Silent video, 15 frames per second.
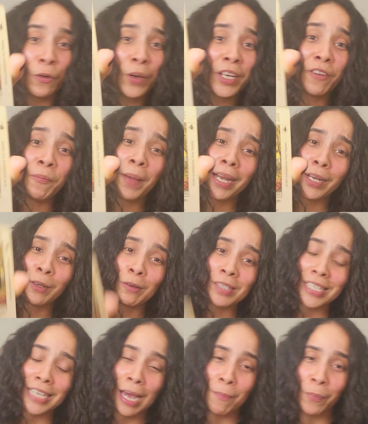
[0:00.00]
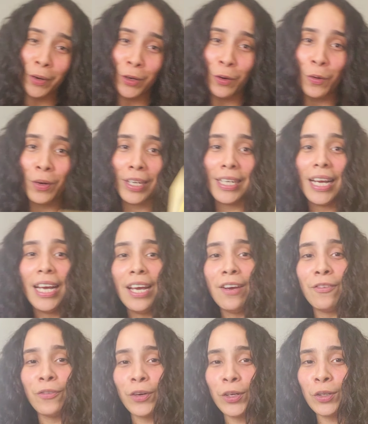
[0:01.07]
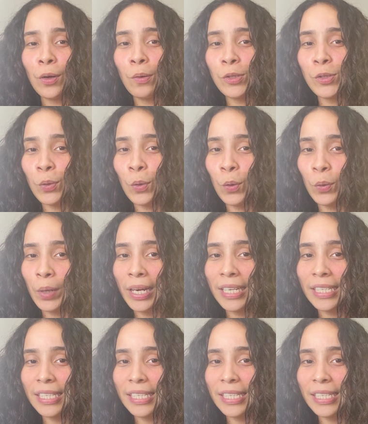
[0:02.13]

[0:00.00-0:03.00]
Queen of Pentacles, Capricorn, Virgo, Taurus.